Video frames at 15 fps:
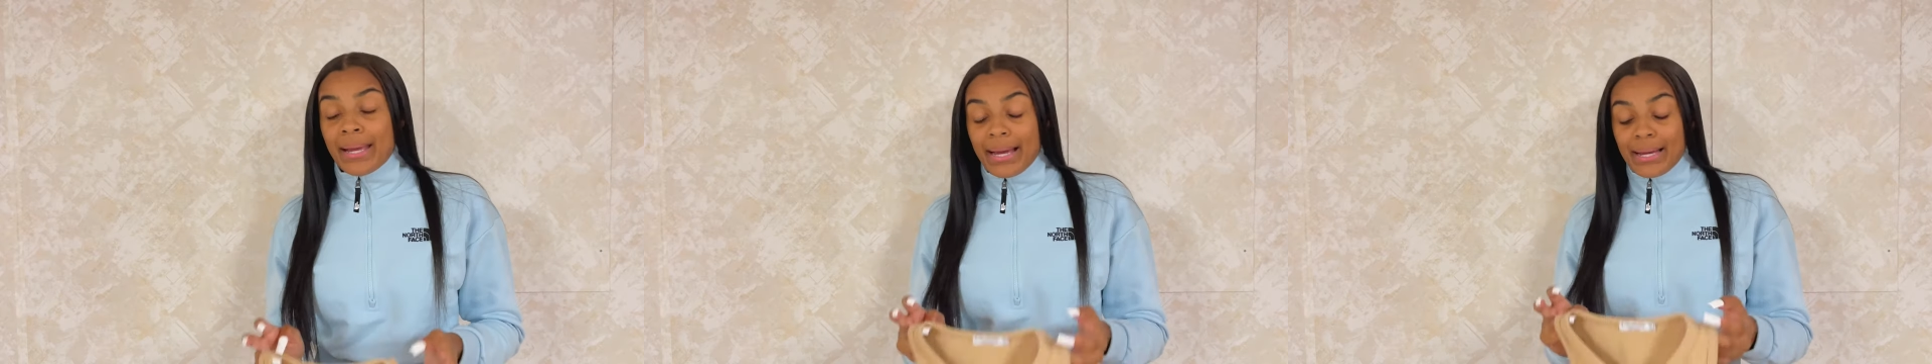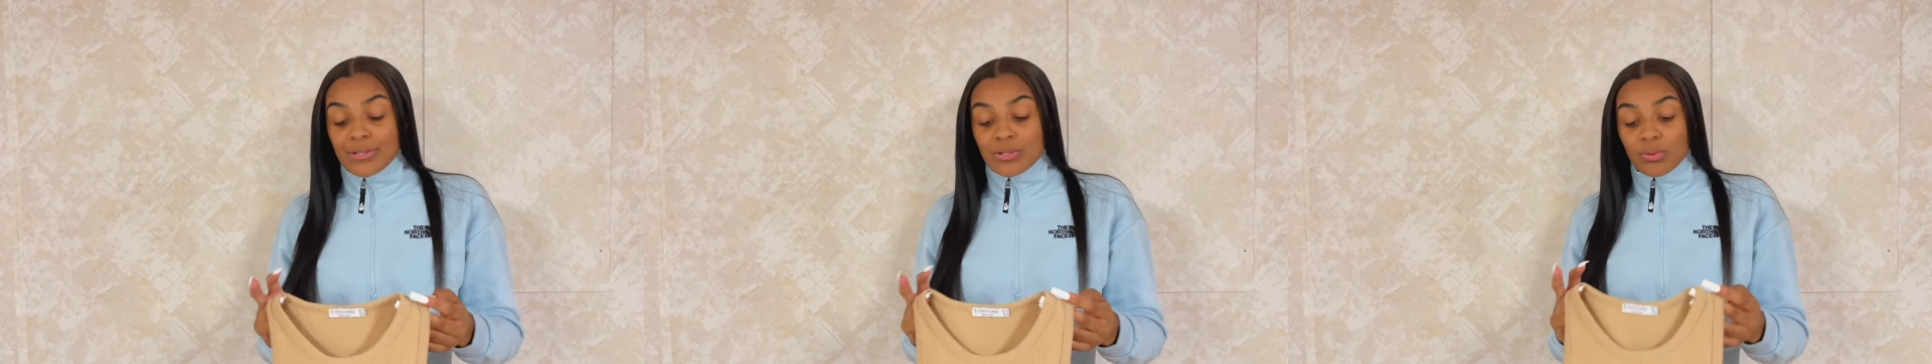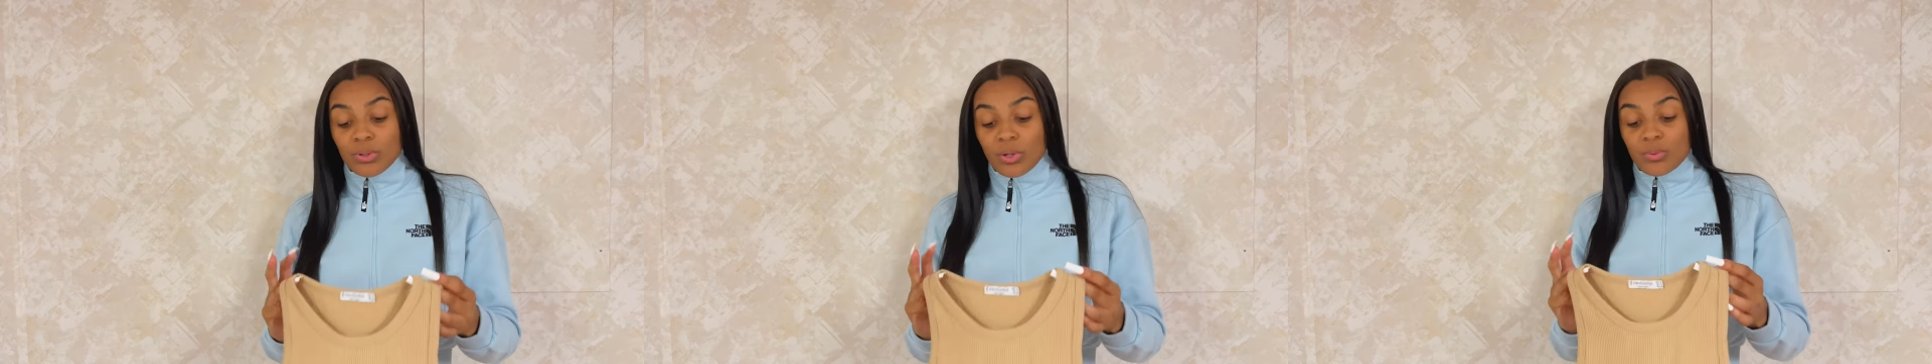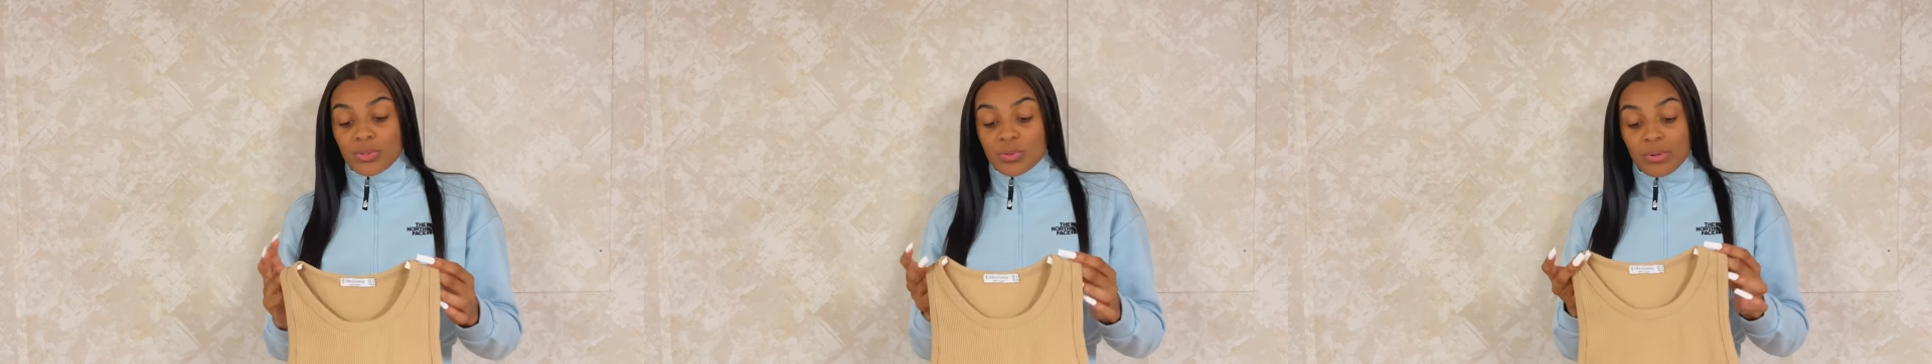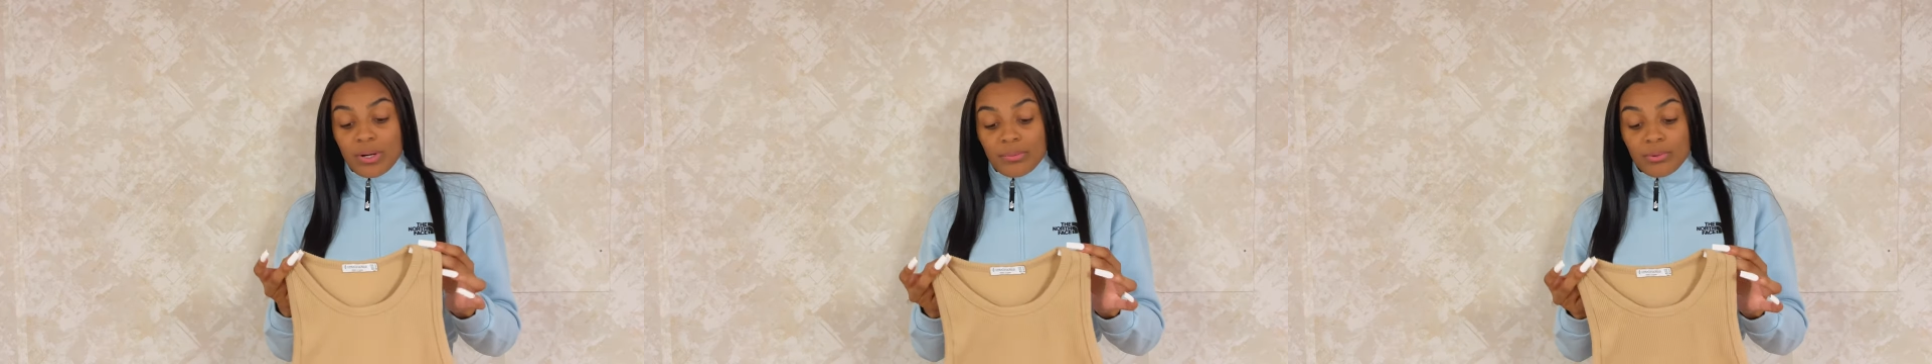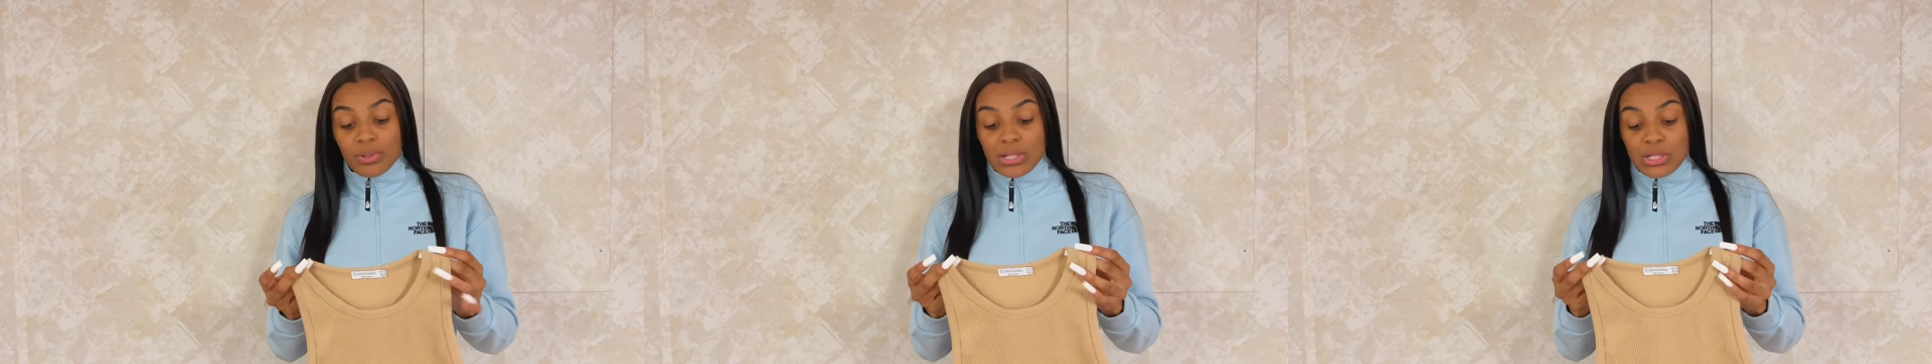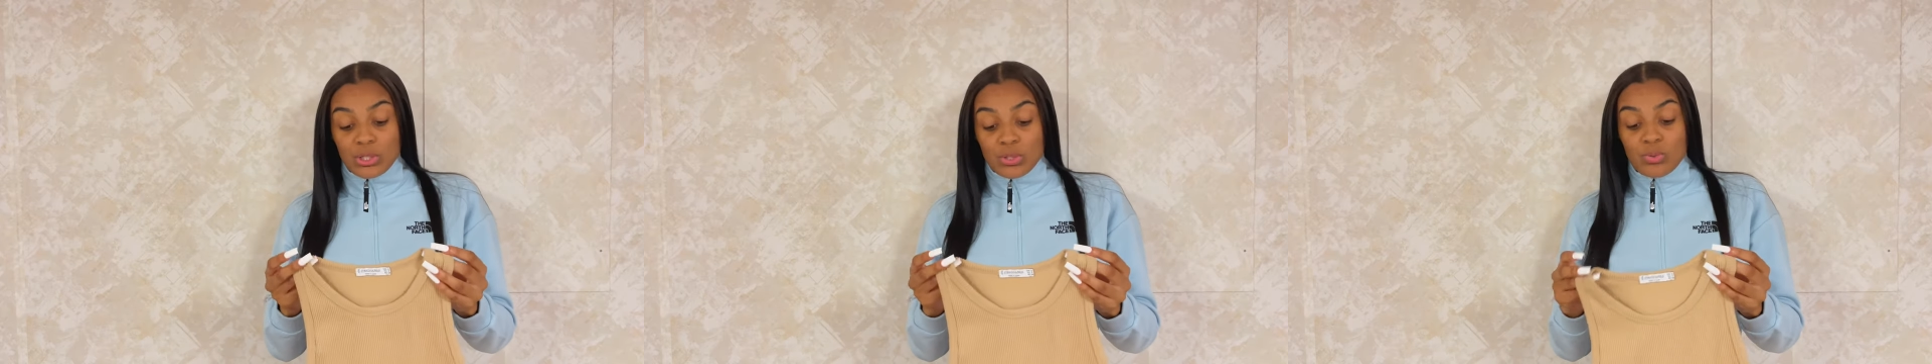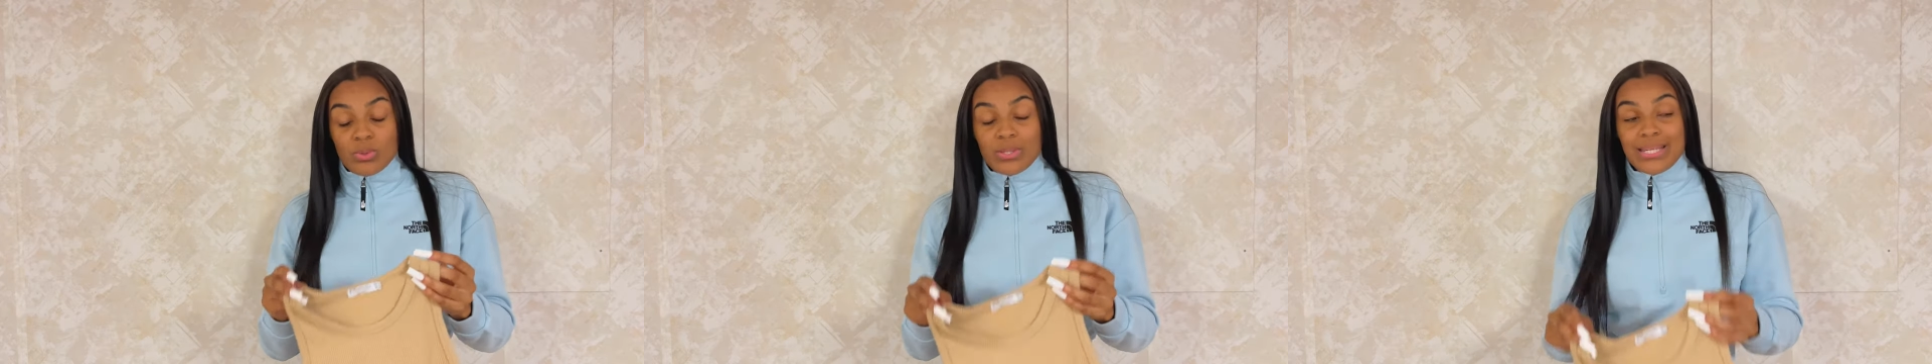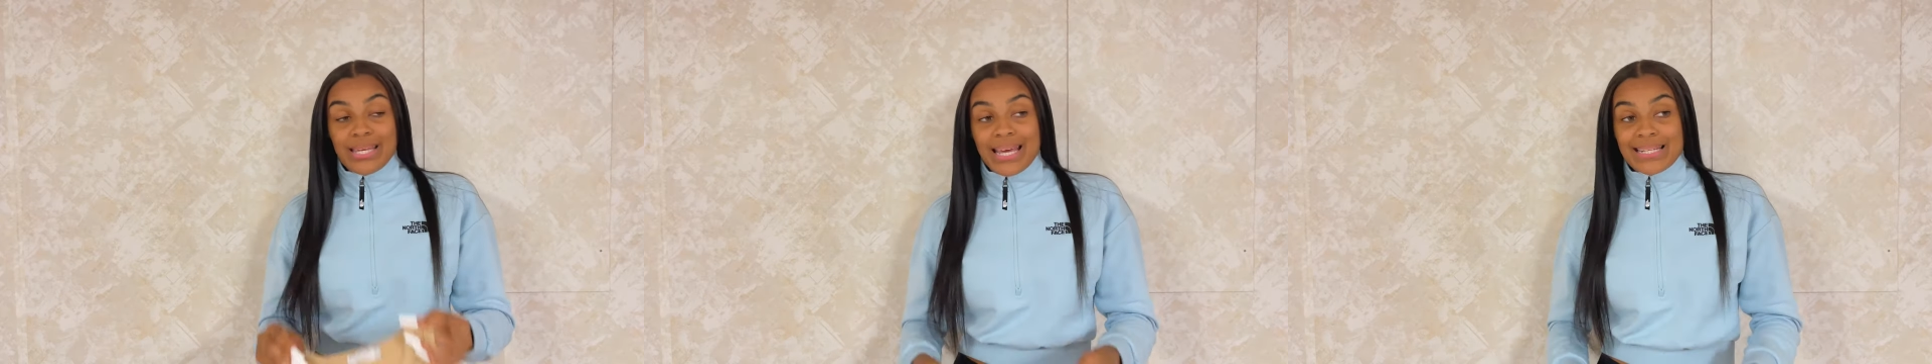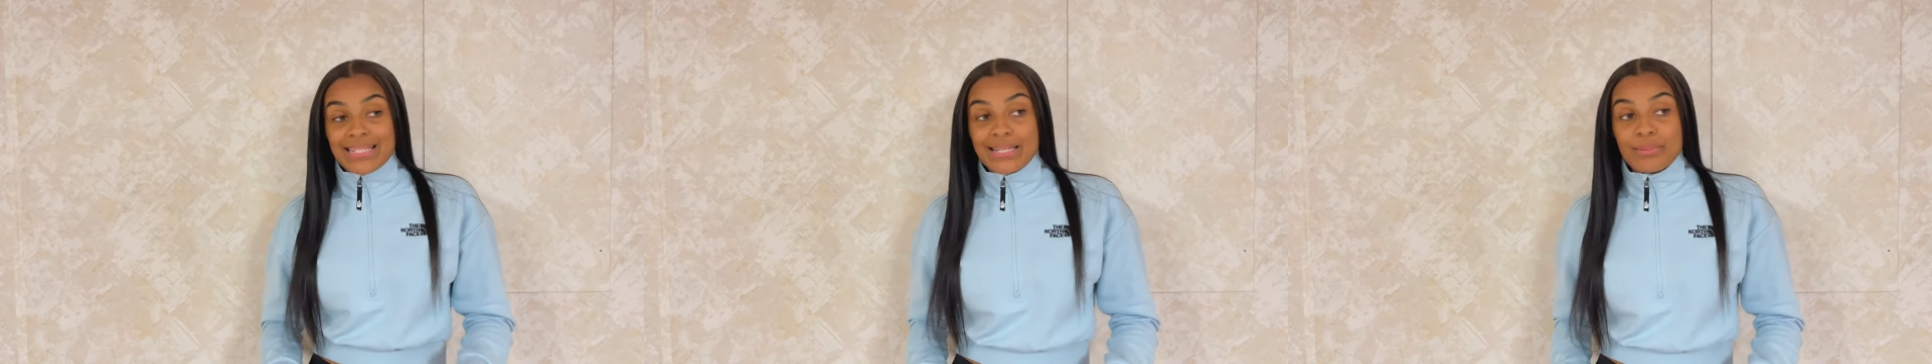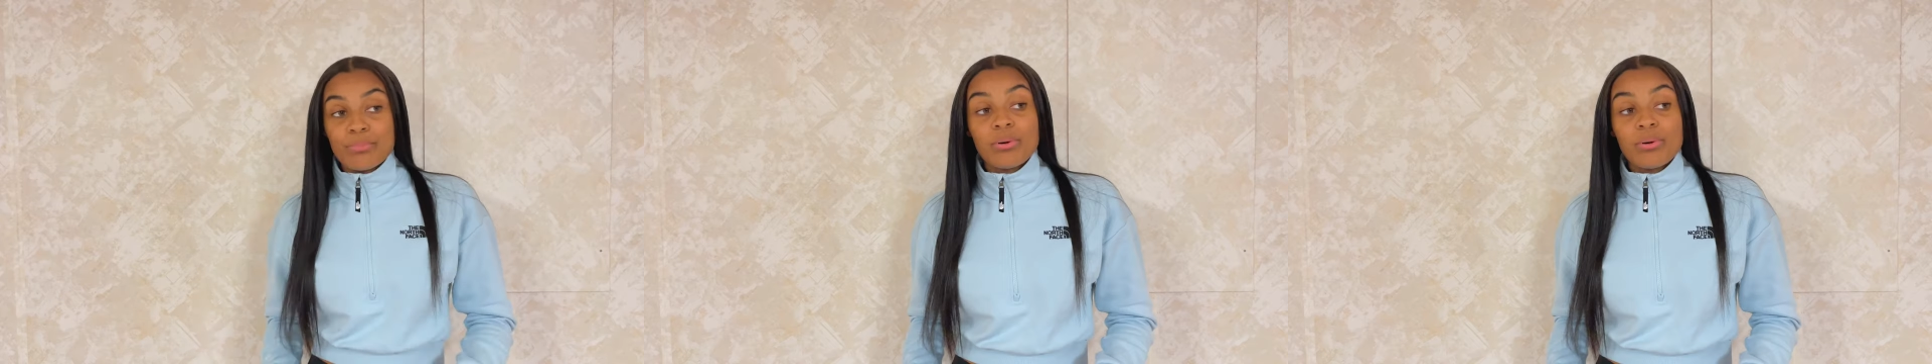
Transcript: I don't know which one I'm going to do yet.